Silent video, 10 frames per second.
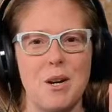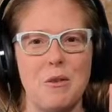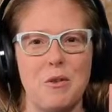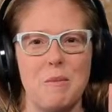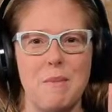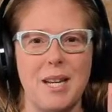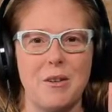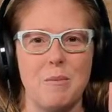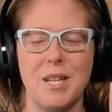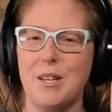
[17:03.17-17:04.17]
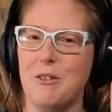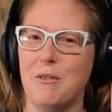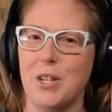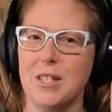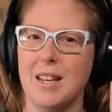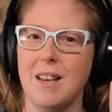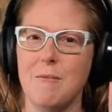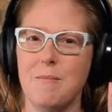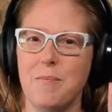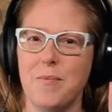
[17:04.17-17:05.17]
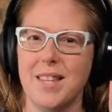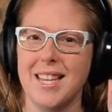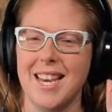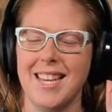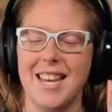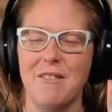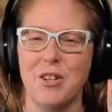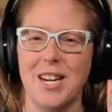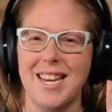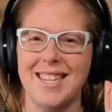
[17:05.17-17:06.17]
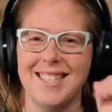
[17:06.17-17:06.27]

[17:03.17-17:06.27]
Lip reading: for Microbit University, and have a great night.